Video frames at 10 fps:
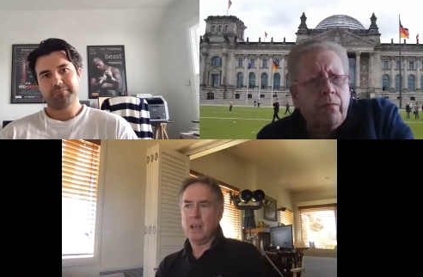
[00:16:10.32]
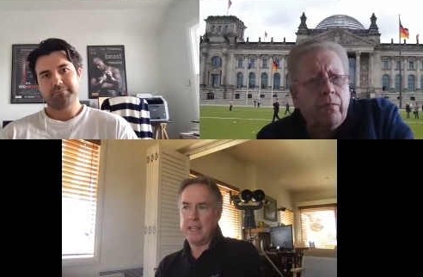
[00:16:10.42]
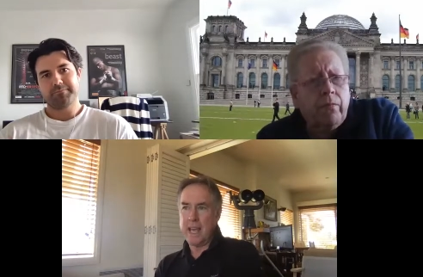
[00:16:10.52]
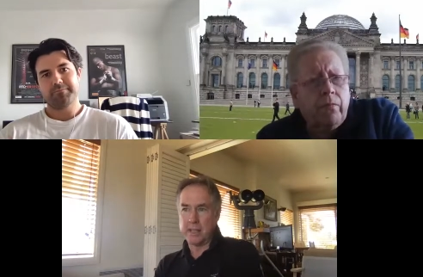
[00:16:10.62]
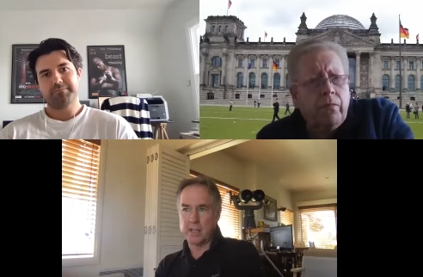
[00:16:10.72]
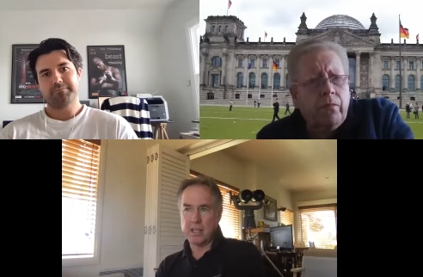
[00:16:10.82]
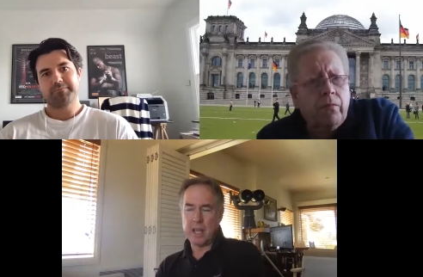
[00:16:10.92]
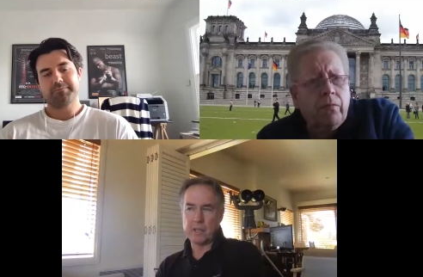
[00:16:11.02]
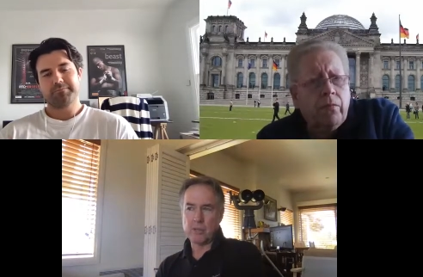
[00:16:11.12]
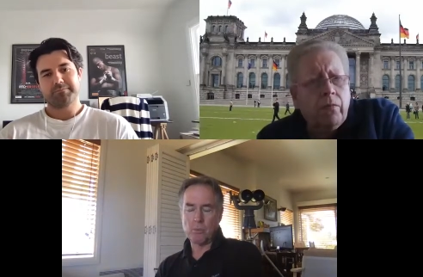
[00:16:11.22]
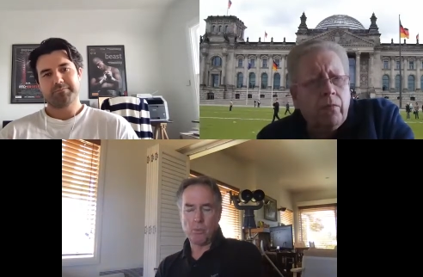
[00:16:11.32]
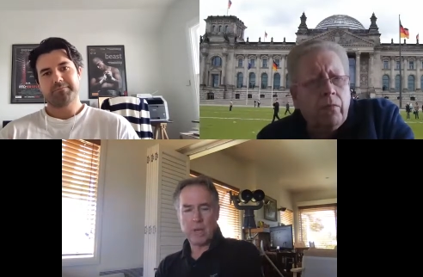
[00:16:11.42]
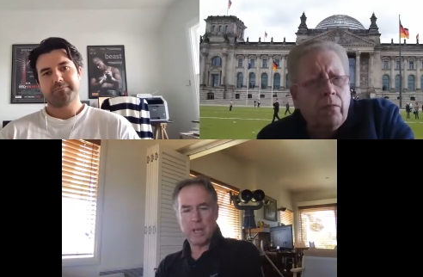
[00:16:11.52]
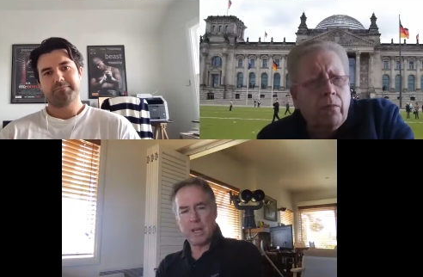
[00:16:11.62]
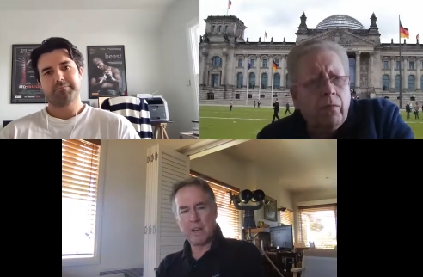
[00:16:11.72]
Speaker 1: Yes, yes,
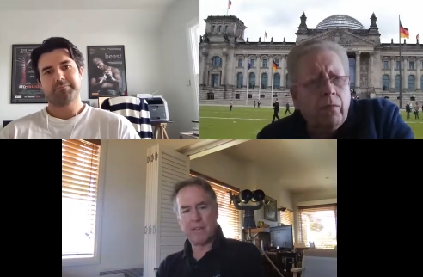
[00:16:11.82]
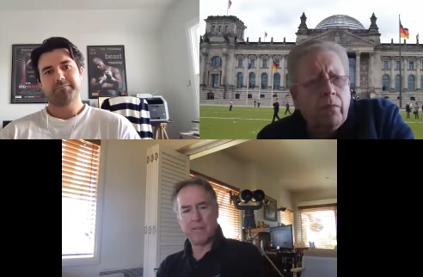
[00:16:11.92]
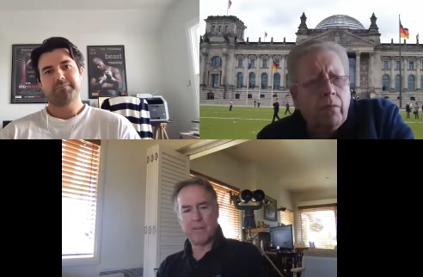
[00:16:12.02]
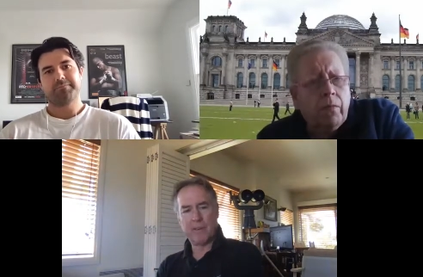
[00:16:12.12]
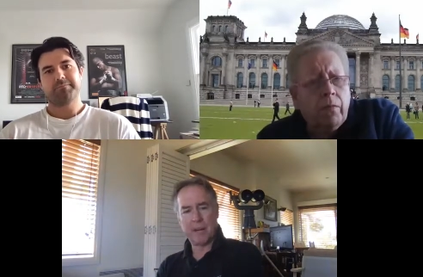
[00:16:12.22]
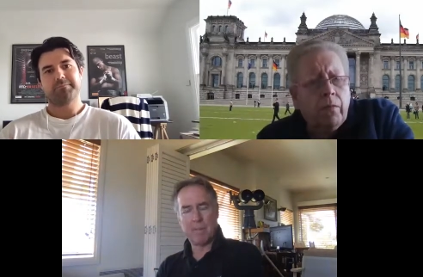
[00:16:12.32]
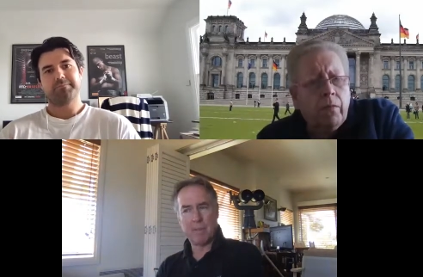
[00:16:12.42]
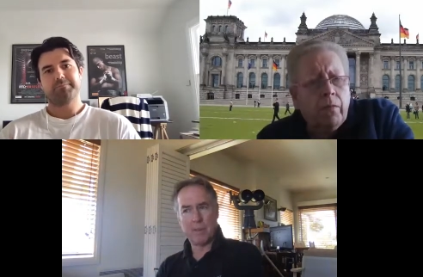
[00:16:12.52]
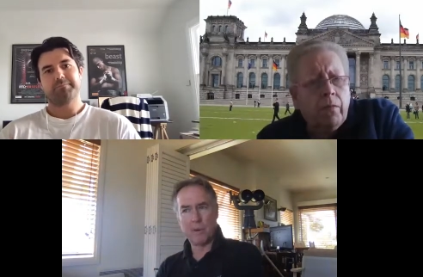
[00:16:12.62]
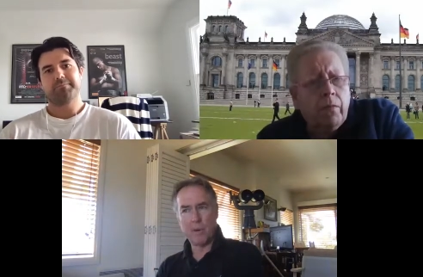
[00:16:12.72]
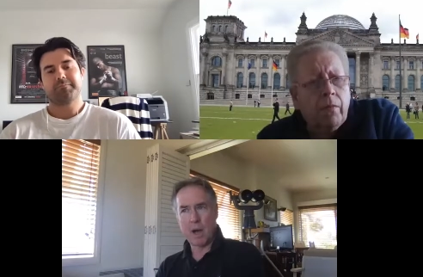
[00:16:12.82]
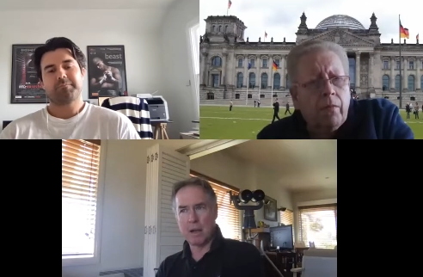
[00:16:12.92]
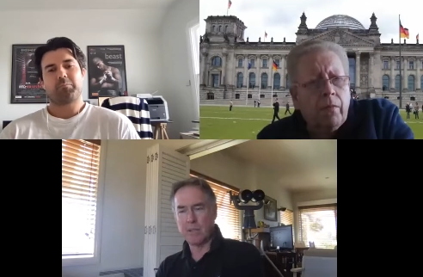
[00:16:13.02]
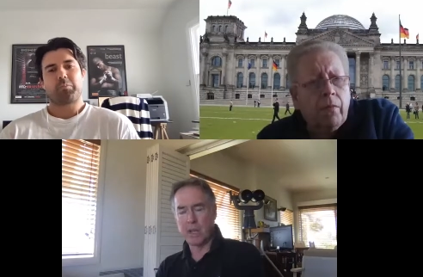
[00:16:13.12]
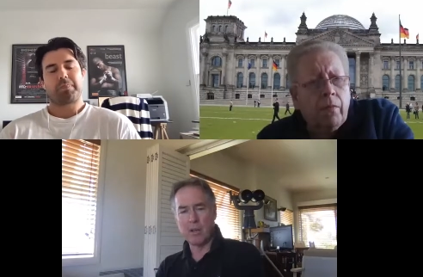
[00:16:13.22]
we have um, through
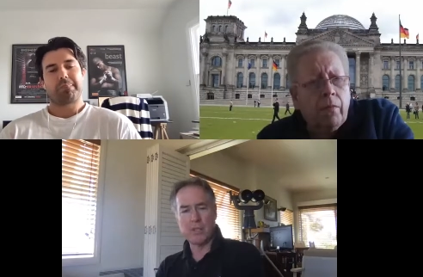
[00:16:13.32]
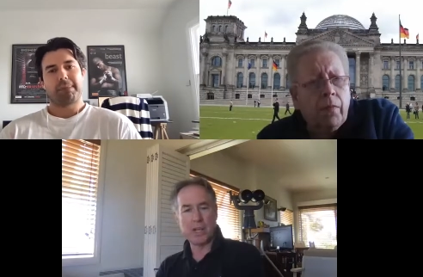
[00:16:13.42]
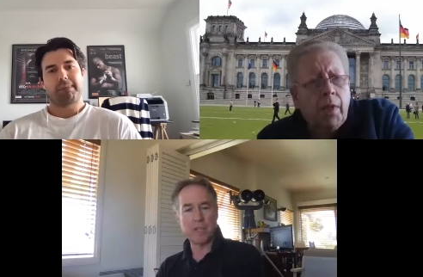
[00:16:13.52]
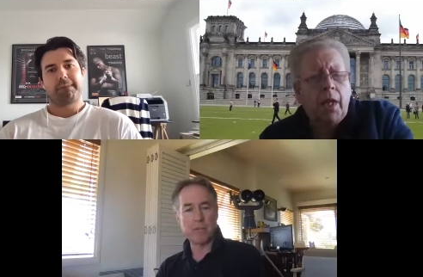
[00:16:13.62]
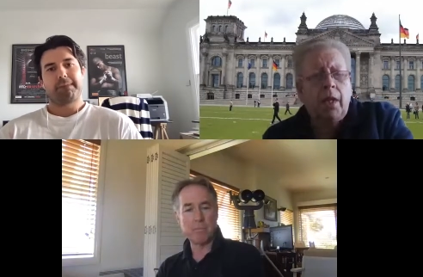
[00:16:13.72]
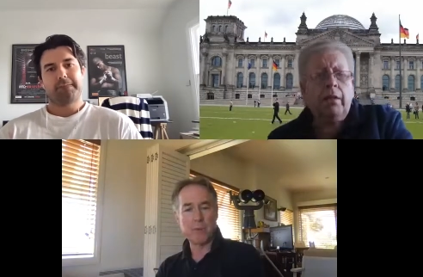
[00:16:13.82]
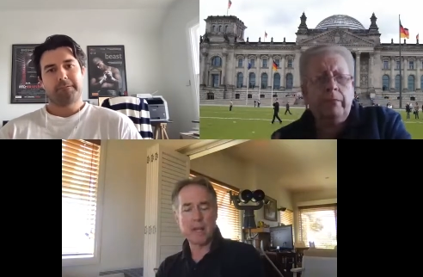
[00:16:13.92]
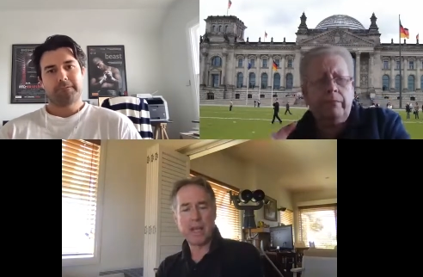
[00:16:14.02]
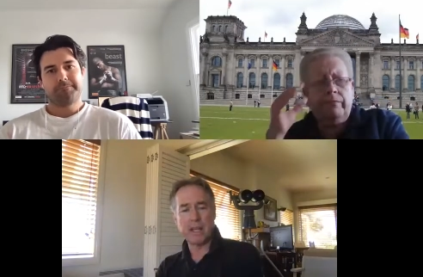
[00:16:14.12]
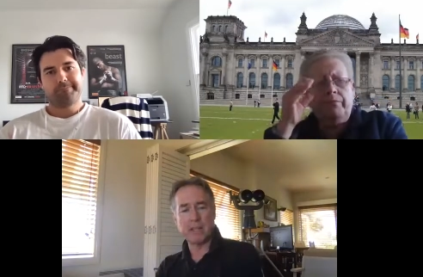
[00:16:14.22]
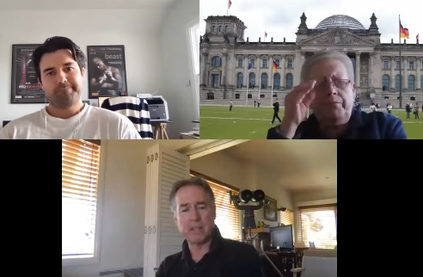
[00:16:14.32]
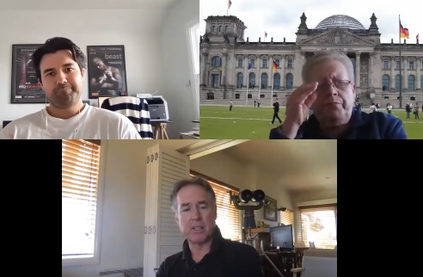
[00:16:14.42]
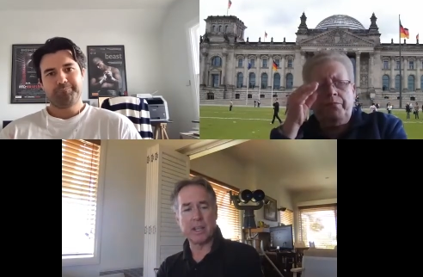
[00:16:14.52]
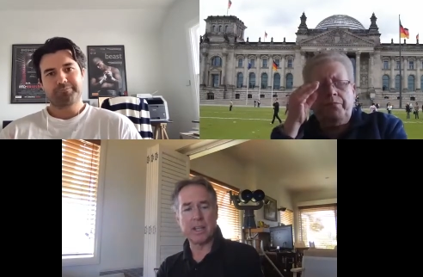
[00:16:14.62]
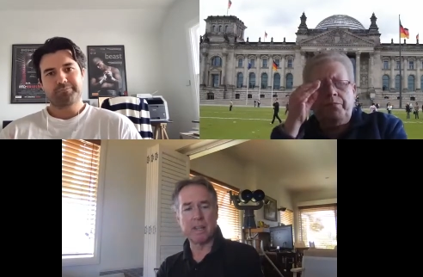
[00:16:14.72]
our sales agent
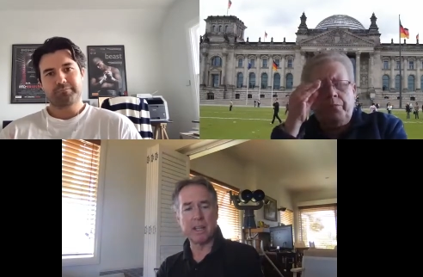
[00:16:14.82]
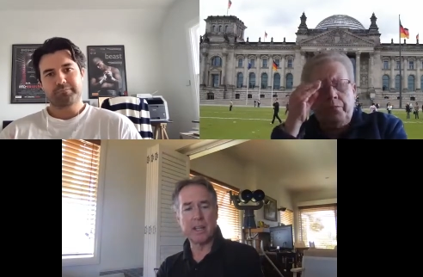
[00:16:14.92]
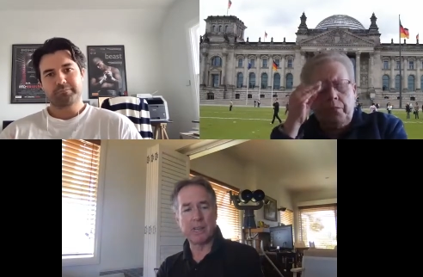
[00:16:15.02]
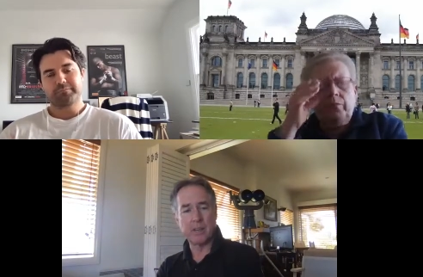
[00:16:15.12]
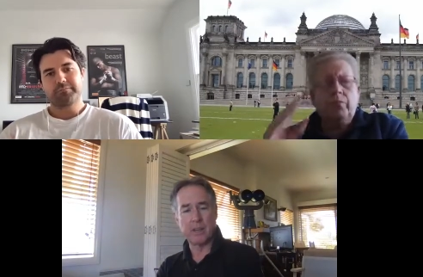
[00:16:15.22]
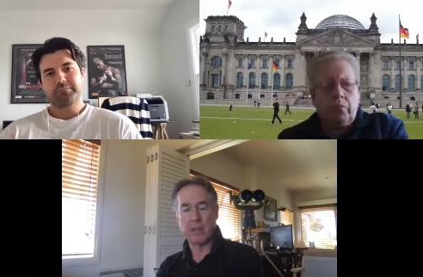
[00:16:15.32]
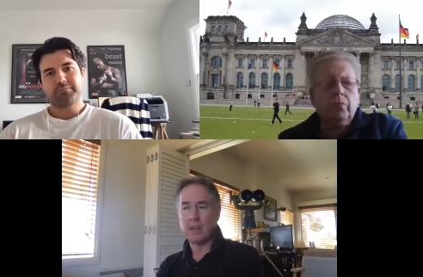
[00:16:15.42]
Protagonist in London,